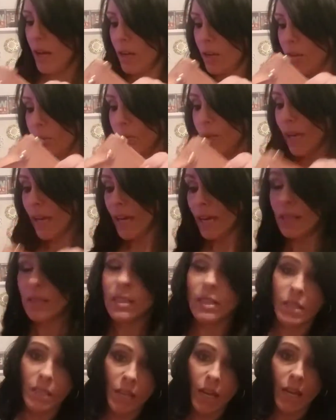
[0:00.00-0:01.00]
You can
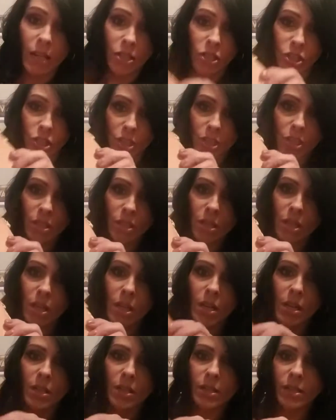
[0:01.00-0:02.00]
detach it,
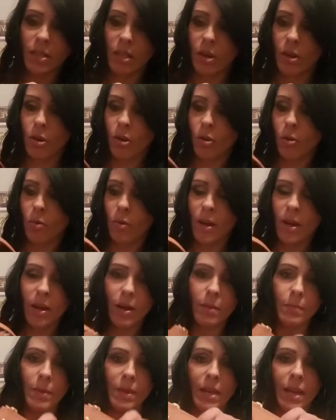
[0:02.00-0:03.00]
so
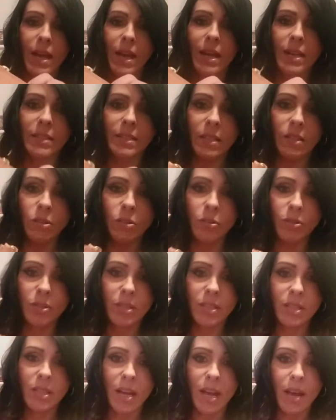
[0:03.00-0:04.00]
it has a little
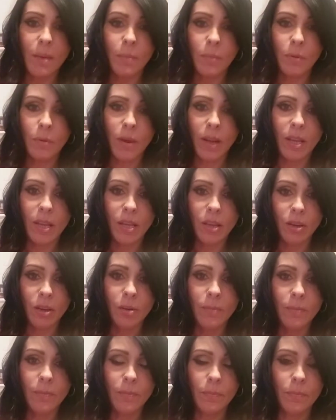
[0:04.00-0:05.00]
snap right
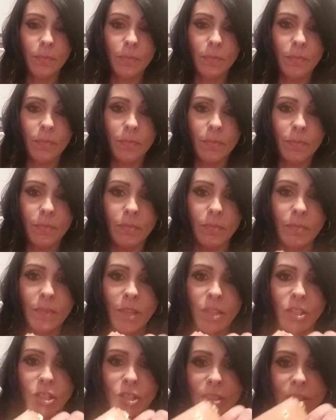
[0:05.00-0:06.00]
here
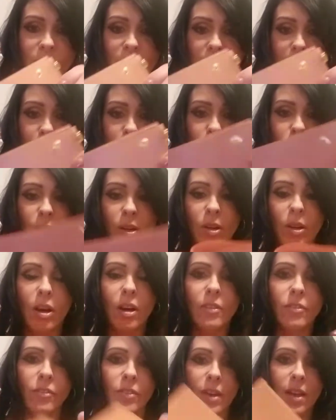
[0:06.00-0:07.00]
that just snaps right
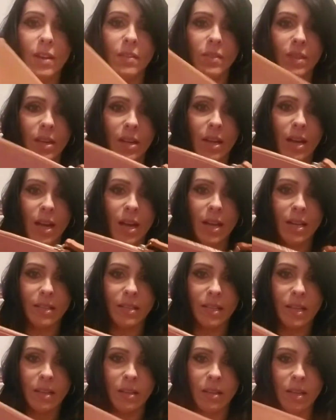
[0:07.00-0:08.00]
off, and then it has
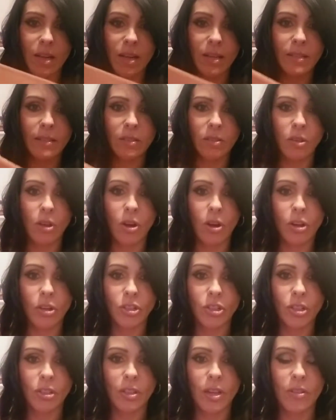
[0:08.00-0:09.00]
a nice
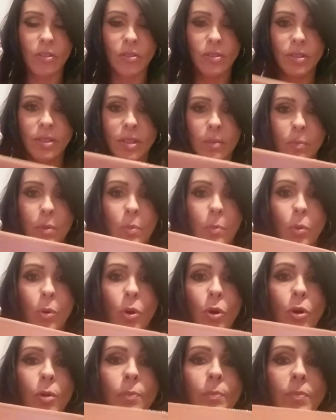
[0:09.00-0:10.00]
large leather zipper
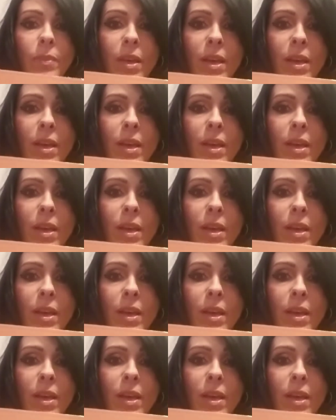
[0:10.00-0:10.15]
pull.